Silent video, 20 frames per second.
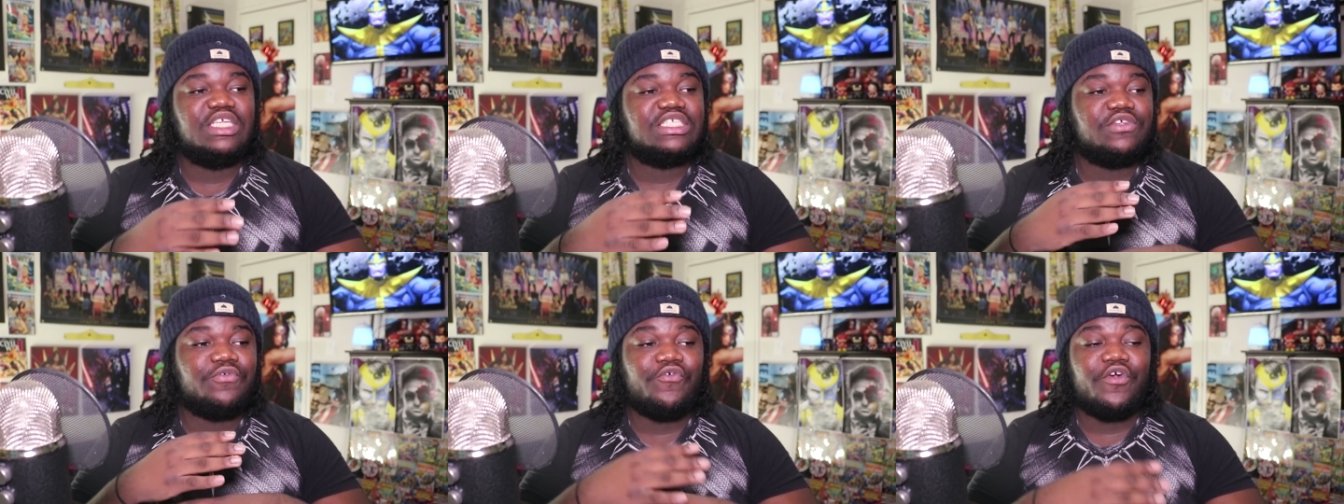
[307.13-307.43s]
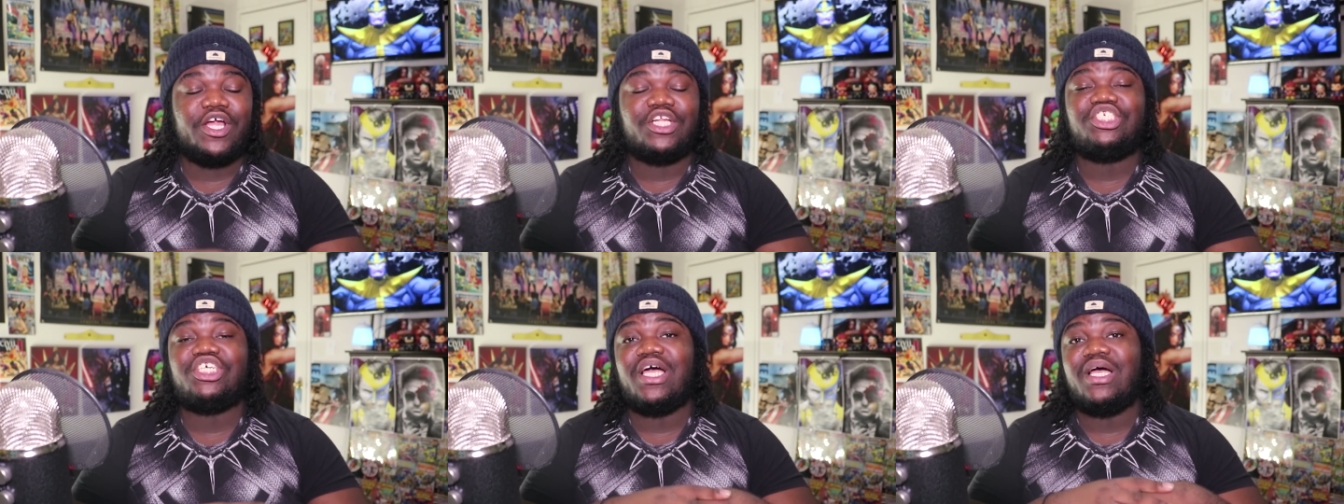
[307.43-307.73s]
This
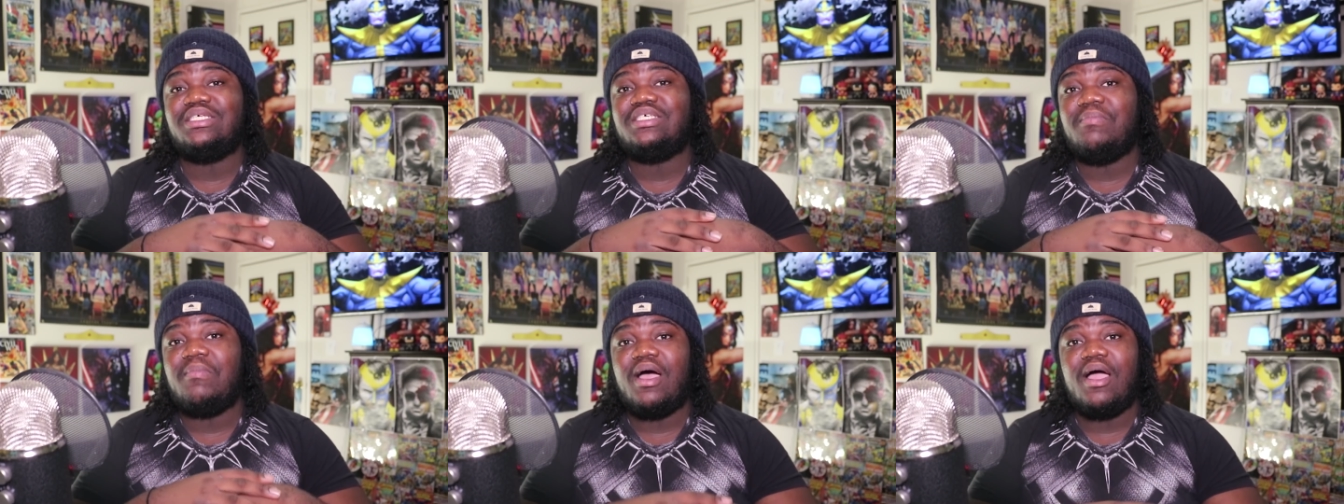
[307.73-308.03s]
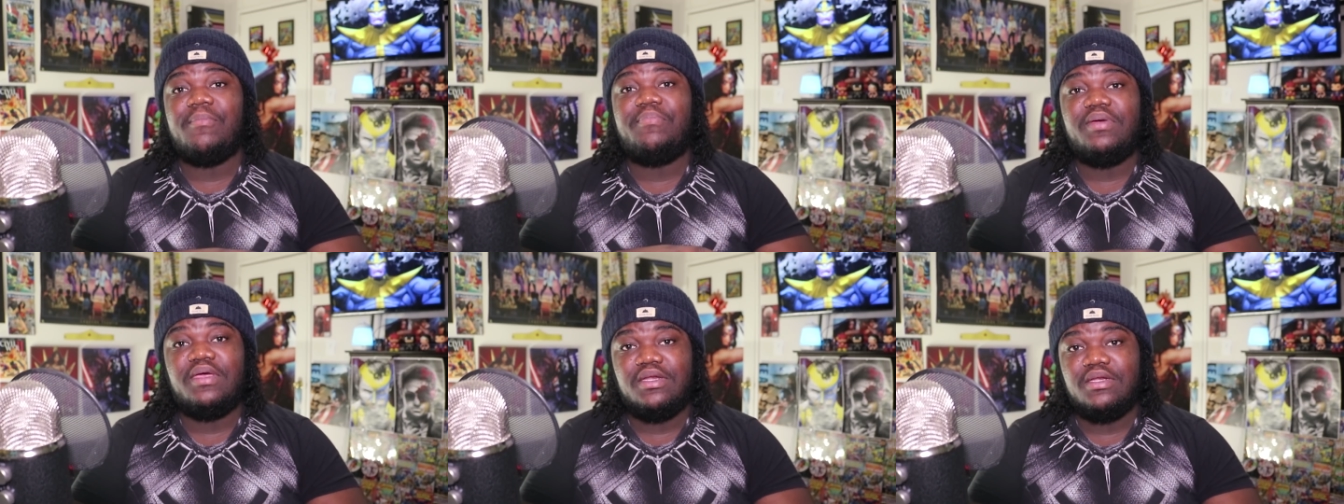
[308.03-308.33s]
franchise, in
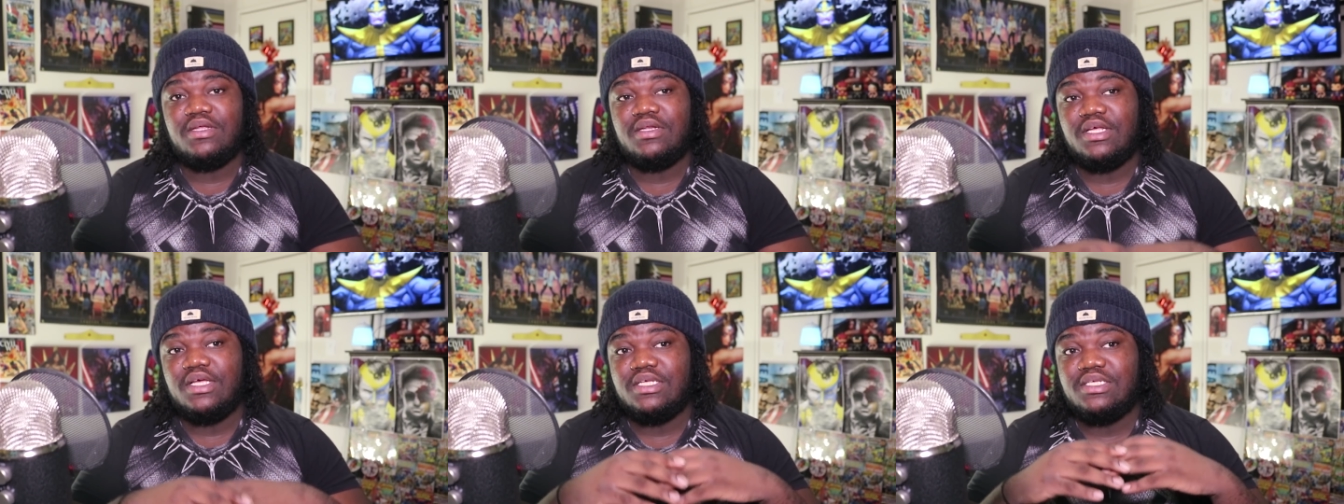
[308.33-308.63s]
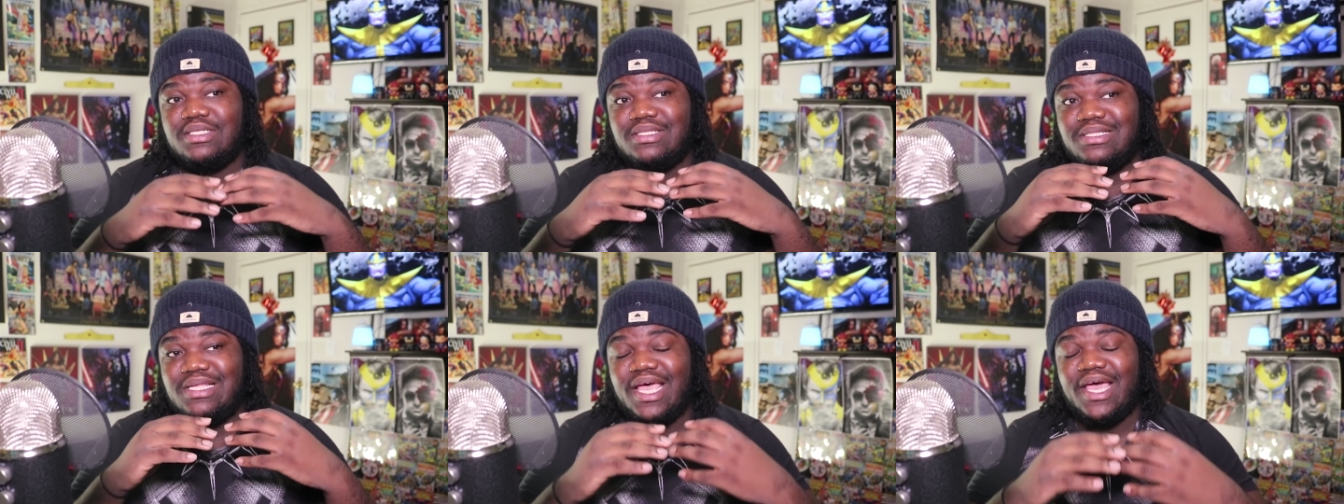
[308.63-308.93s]
my opinion,
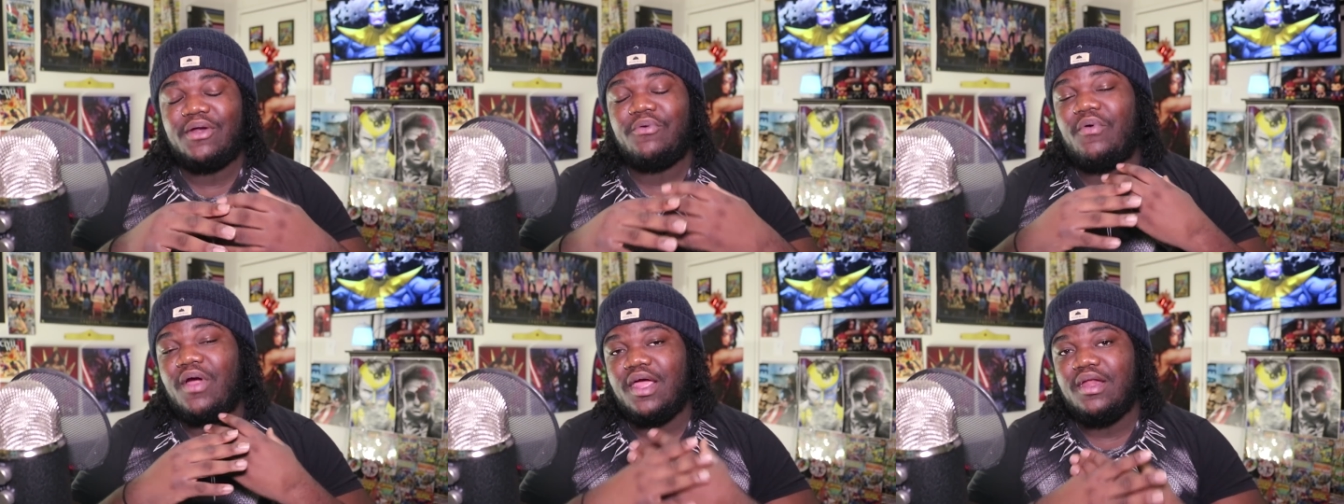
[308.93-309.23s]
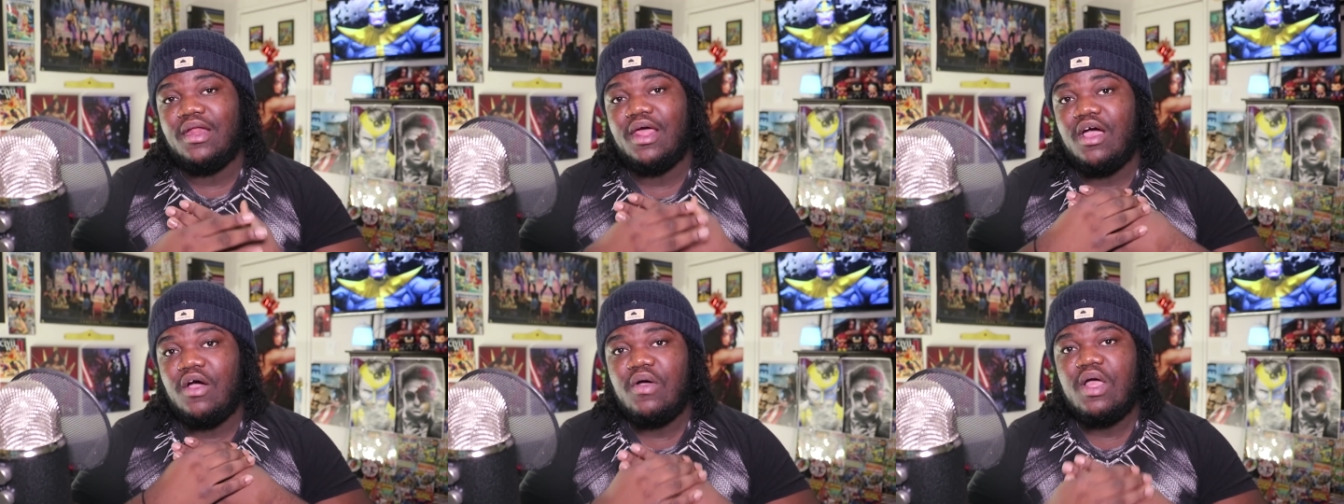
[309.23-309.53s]
is dead
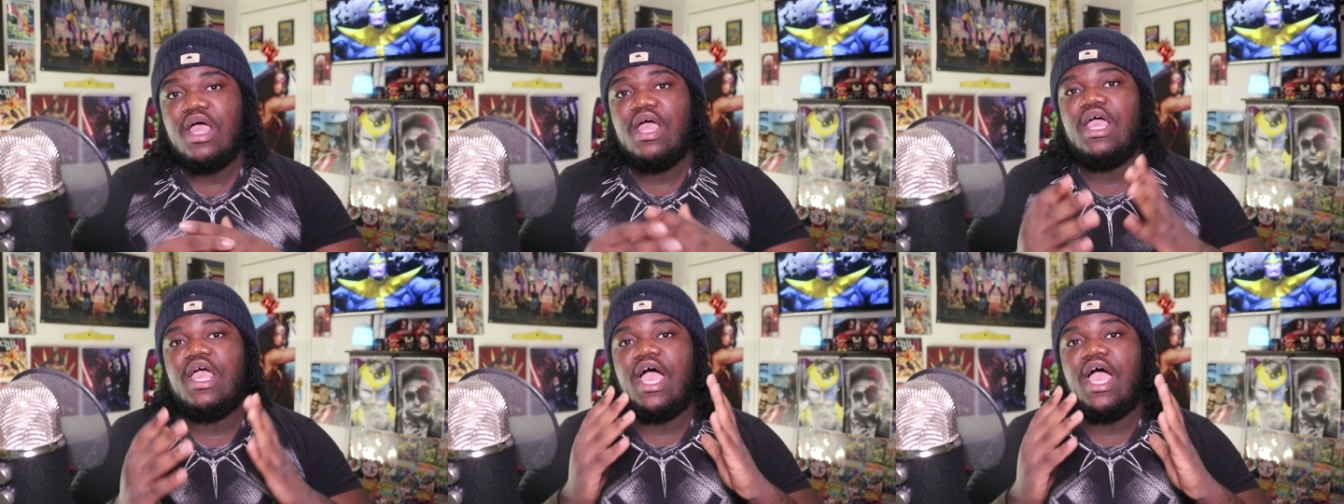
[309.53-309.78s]
right now,